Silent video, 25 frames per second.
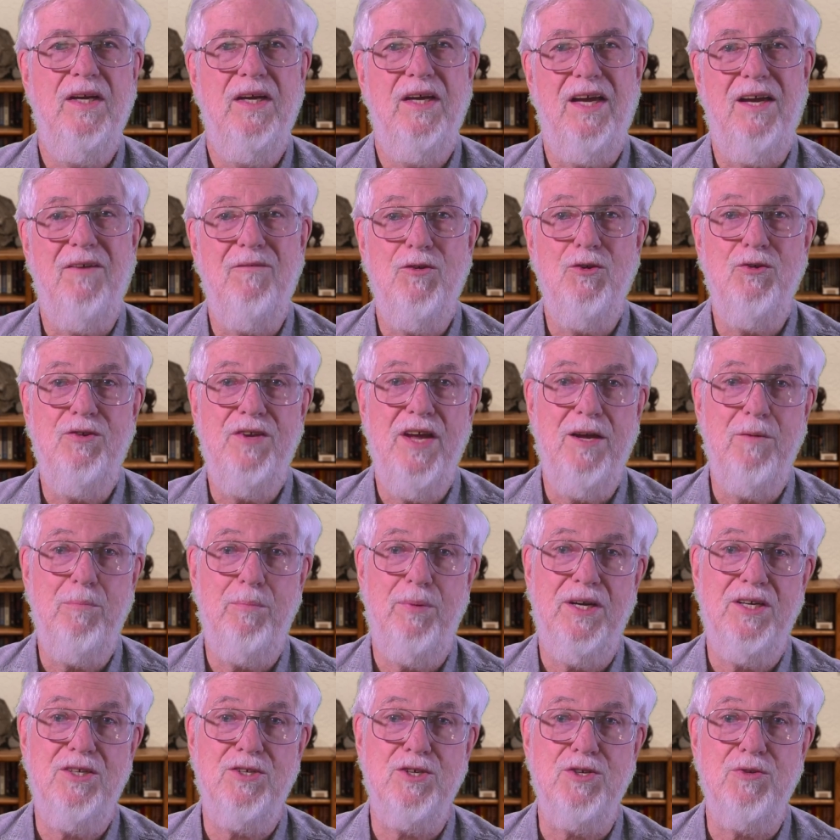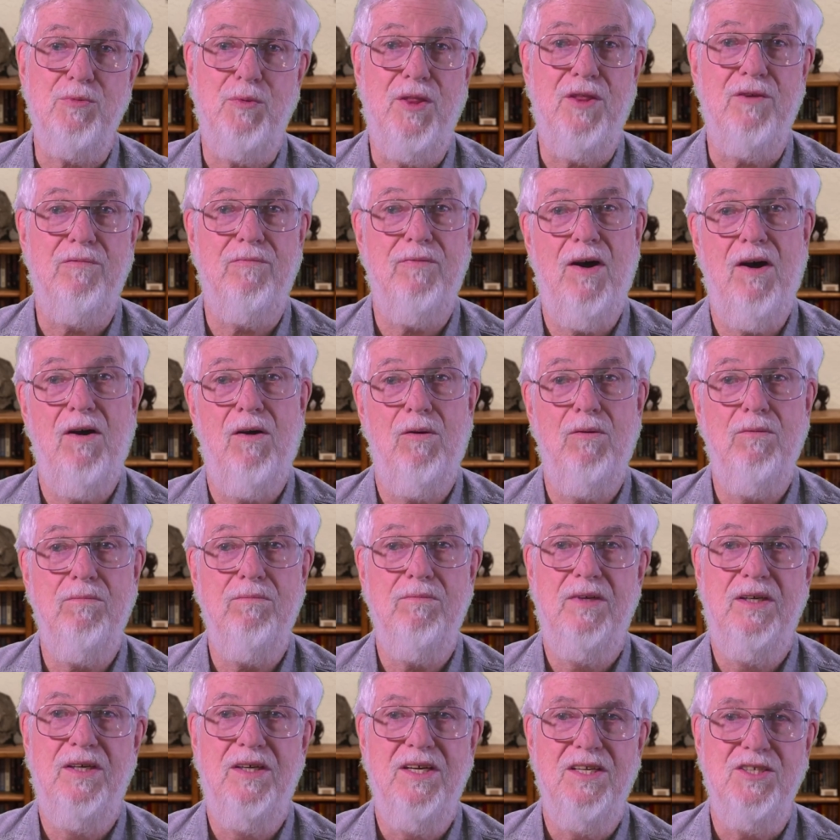If you take pictures with a phone,
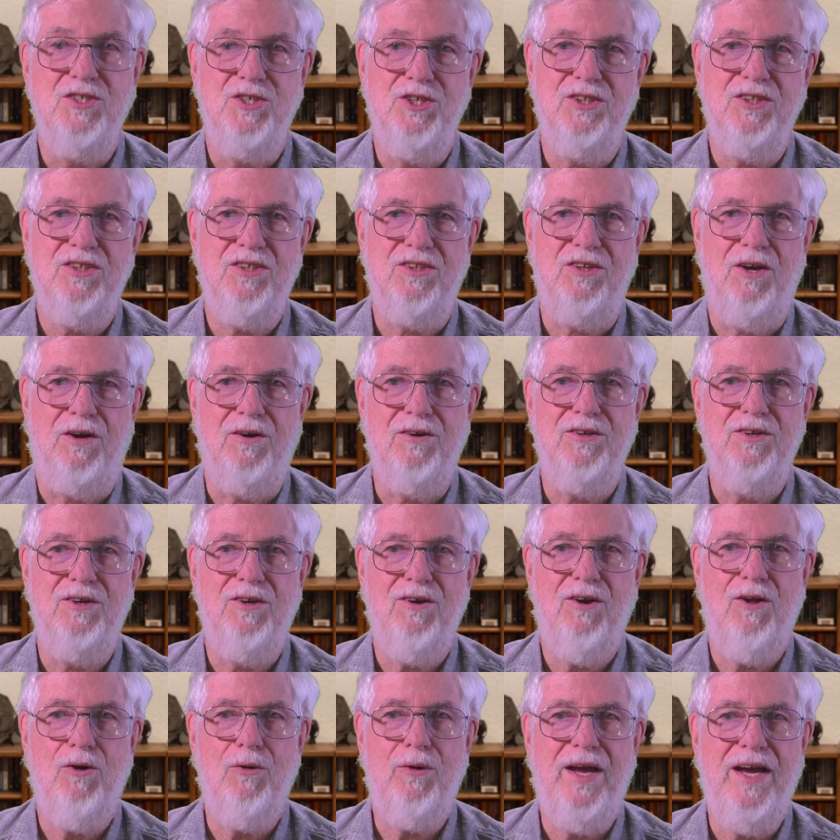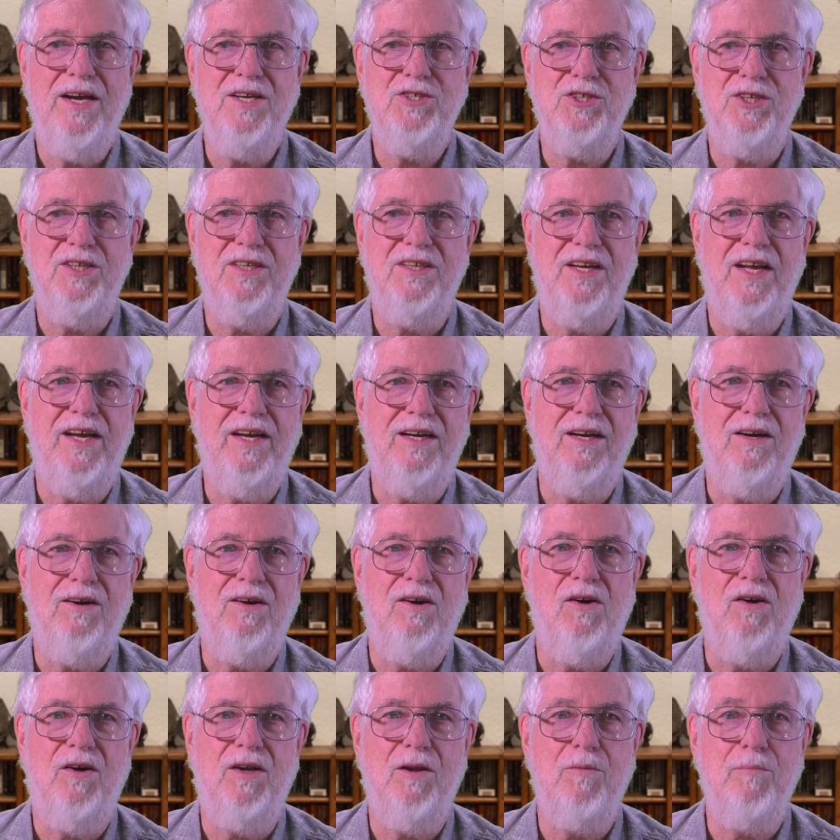just turn your location data
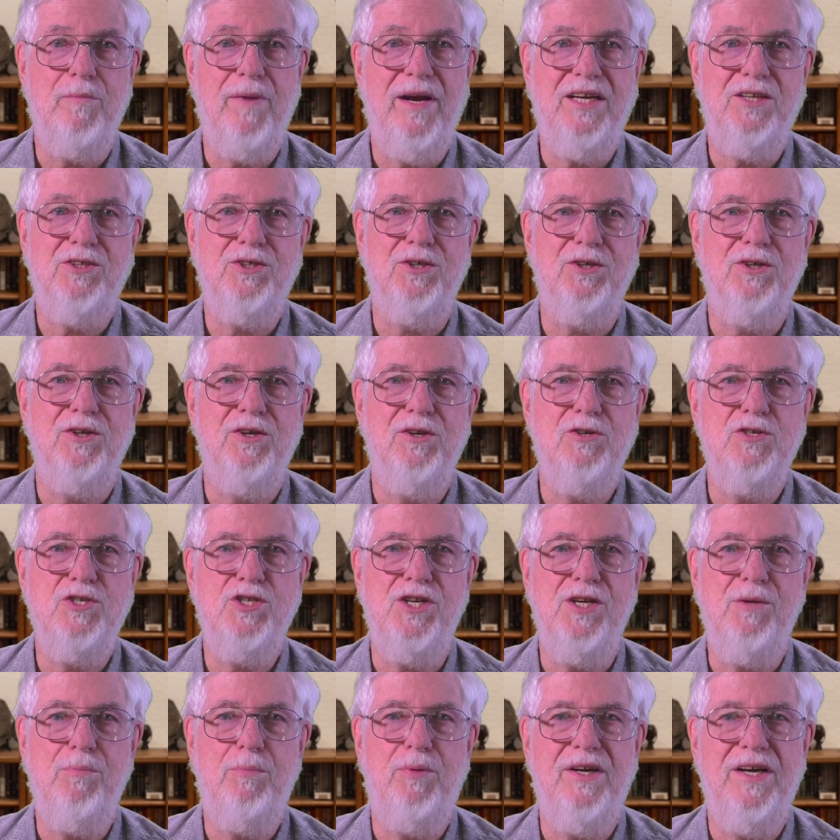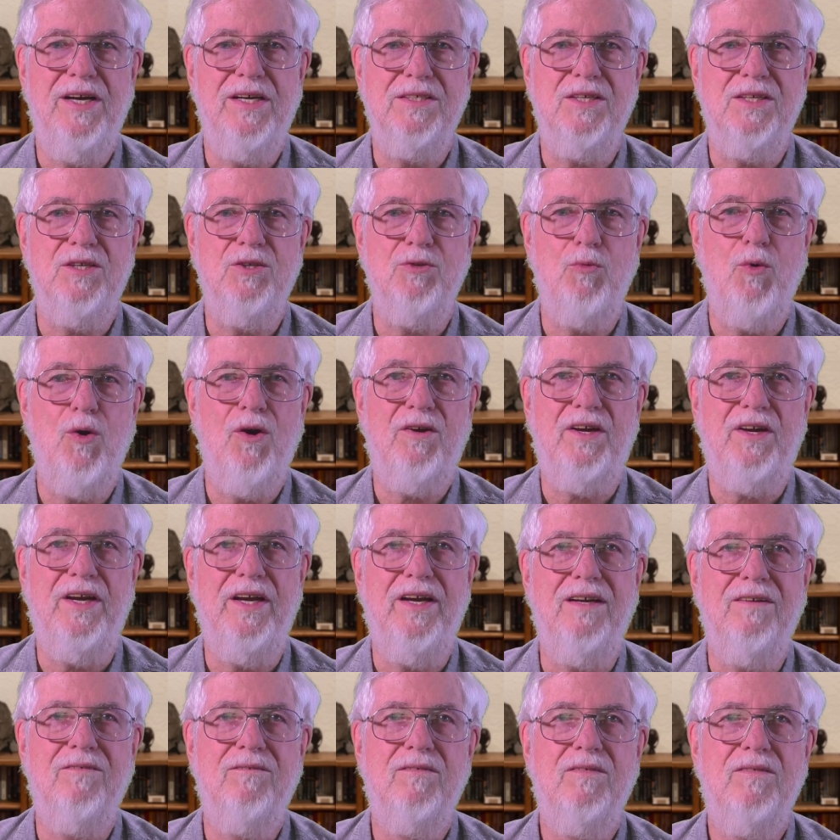on and make sure your GPS is
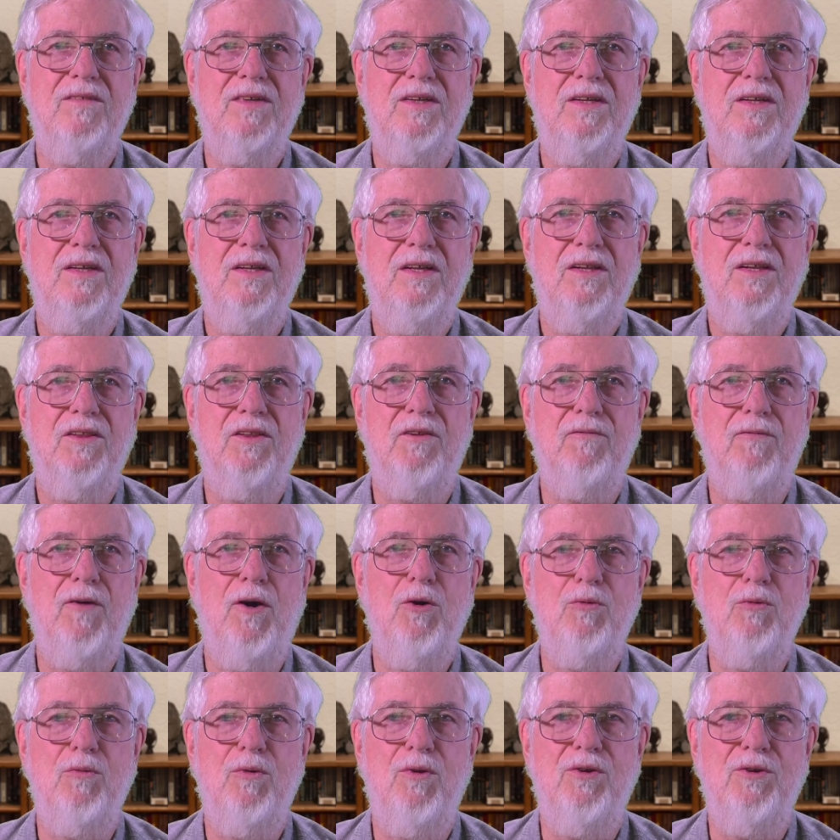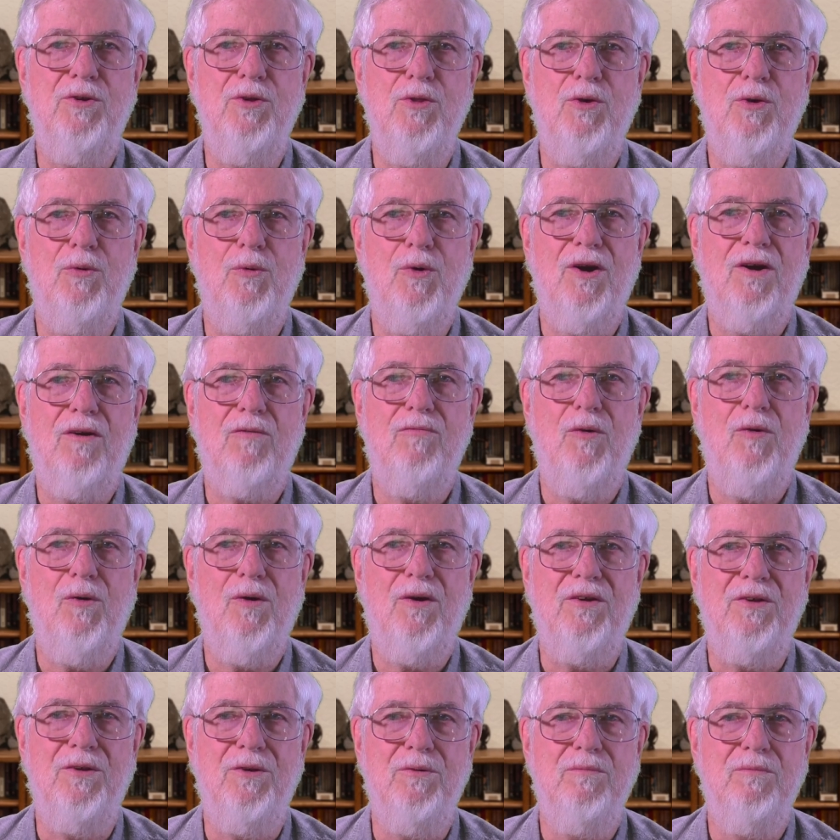working. The phone will do the work for
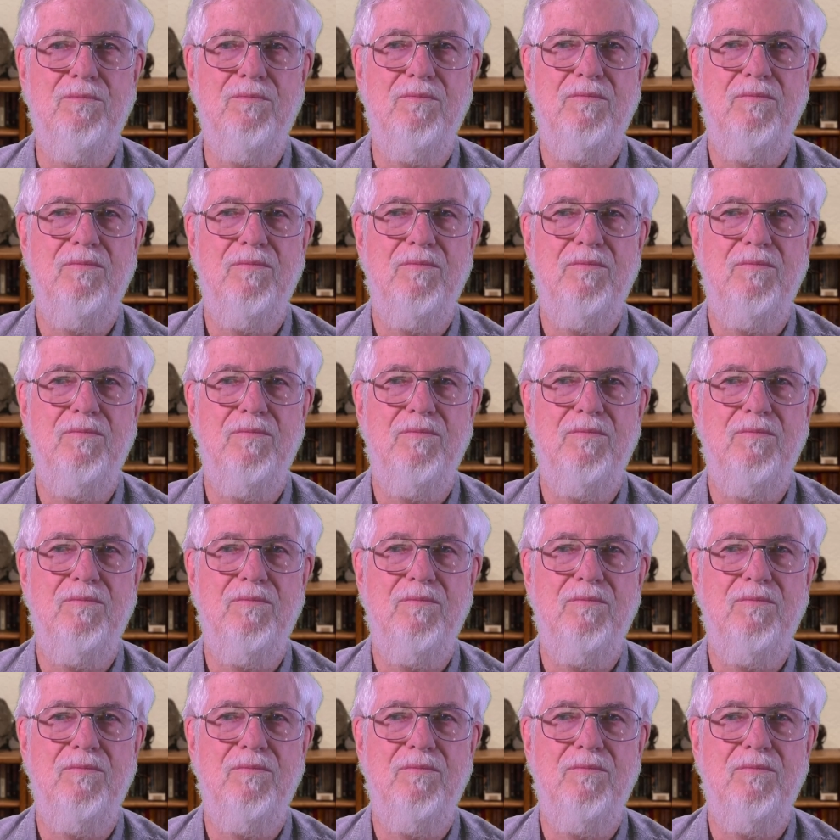you.